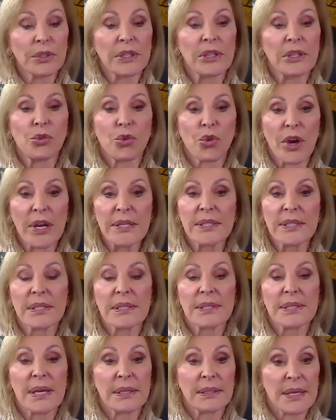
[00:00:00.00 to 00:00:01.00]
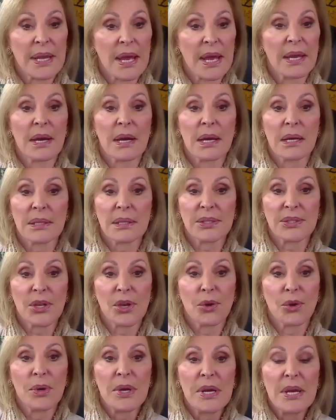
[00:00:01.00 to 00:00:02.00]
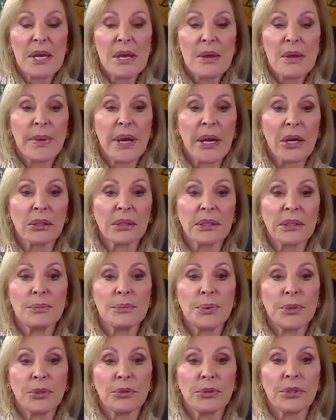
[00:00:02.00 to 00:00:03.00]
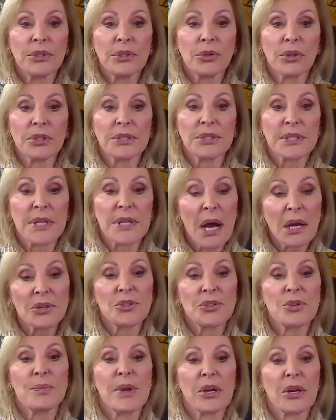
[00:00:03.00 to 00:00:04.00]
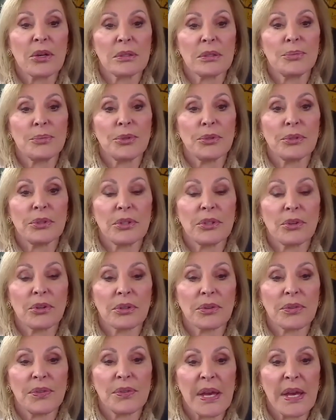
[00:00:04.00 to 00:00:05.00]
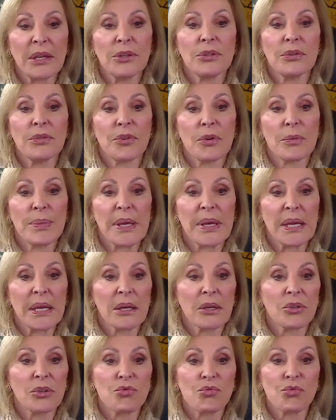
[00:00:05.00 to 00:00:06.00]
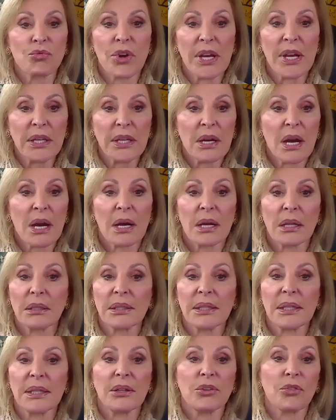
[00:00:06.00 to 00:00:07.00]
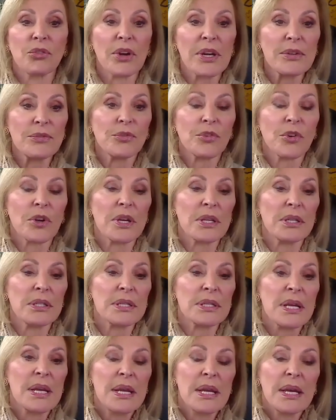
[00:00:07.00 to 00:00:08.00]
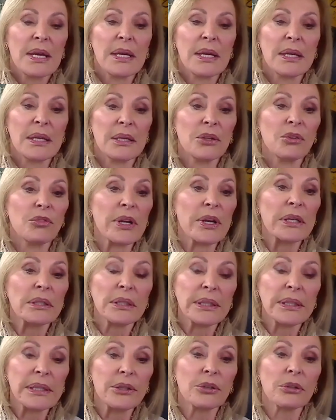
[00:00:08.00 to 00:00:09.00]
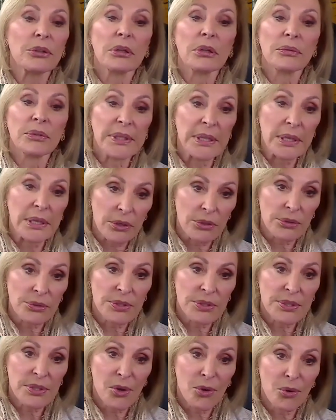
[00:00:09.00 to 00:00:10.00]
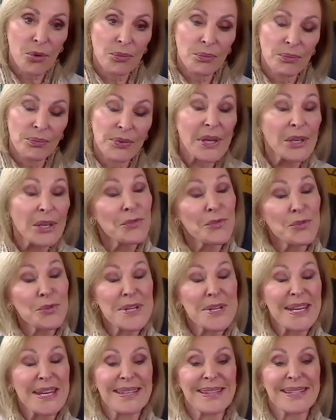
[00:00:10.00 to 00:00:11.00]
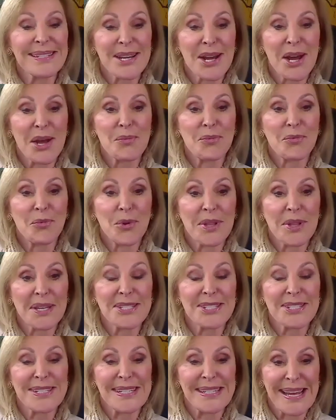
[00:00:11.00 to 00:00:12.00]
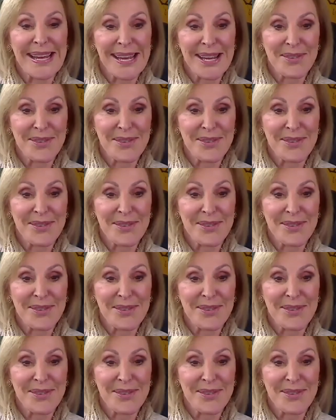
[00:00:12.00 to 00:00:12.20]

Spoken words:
crisis and chaos. So Marilyn Puder-York, Dr. Marilyn Puder-York, thank you for being a great colleague, great friend, and a great leader of leaders. So thank you for taking the time with us today.